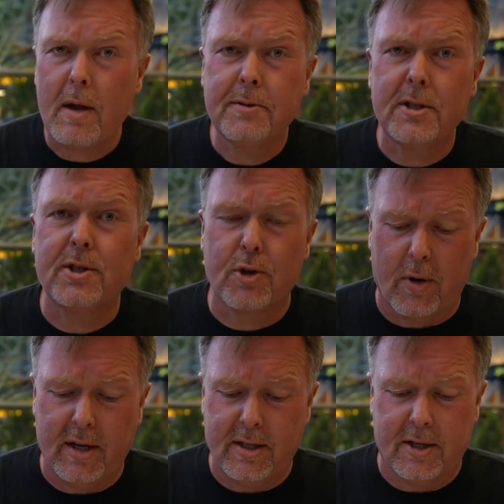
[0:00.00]
Just a
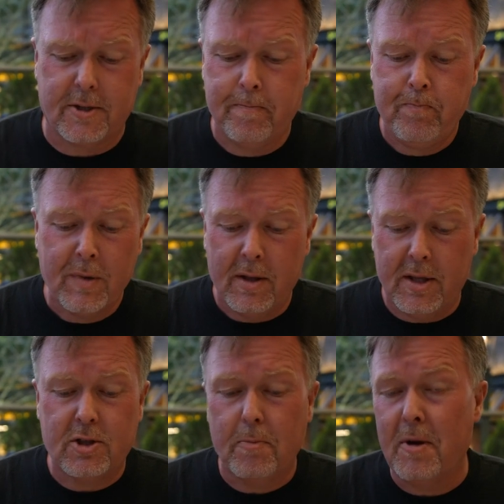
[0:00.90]
great dish.
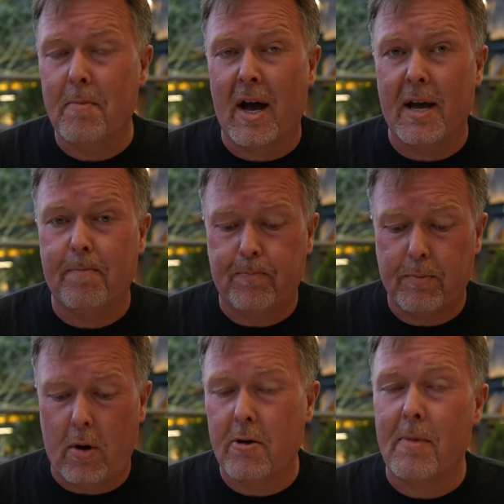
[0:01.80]
This will be
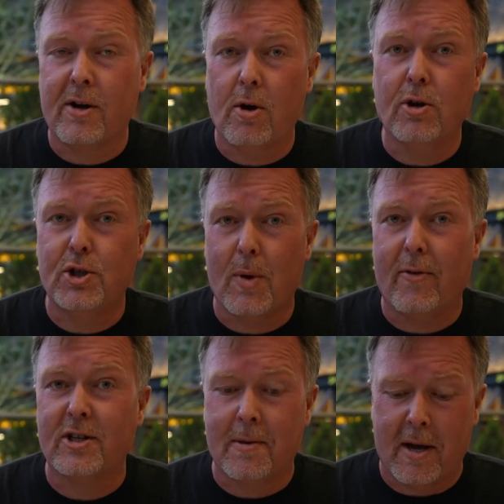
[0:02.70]
probably my go-to
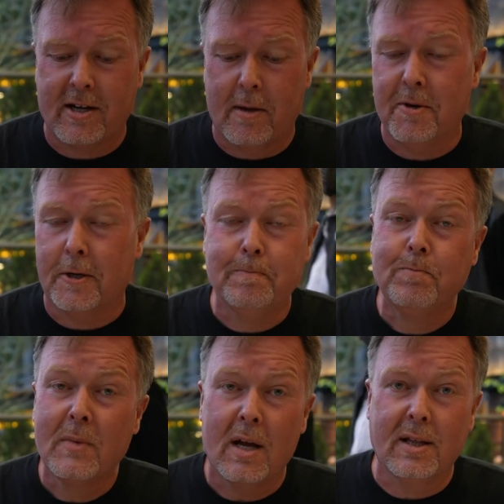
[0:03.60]
every time I come here,
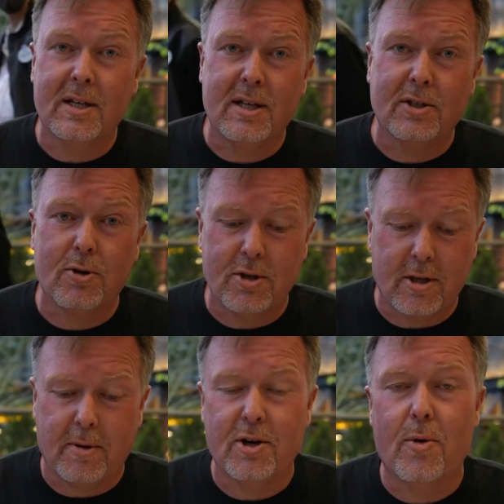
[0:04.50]
unless they introduce
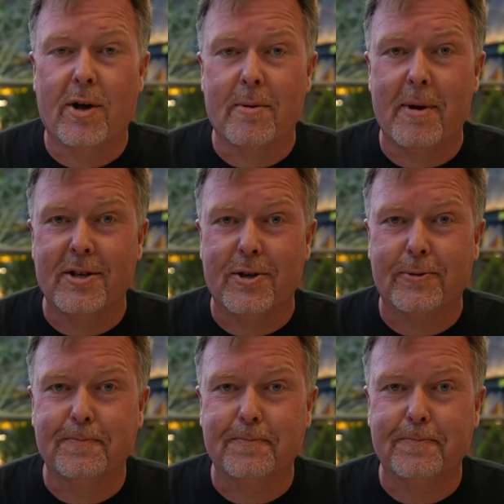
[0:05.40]
something new on the menu.